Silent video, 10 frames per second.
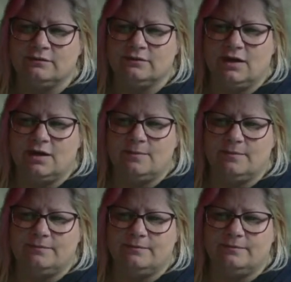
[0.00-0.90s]
Um,
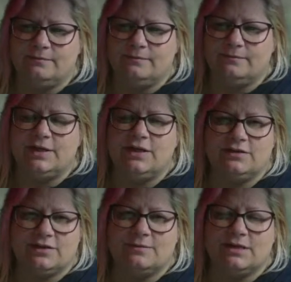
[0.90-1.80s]
but you
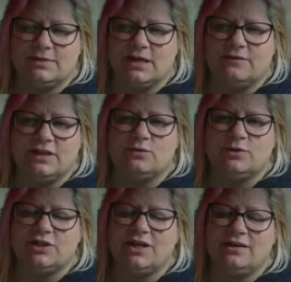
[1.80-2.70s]
sometimes have to. That's what
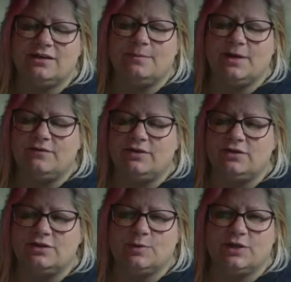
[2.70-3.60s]
she ended up having to do,
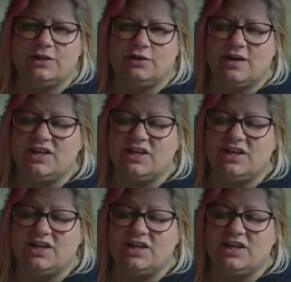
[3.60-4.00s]
is put it in the crate.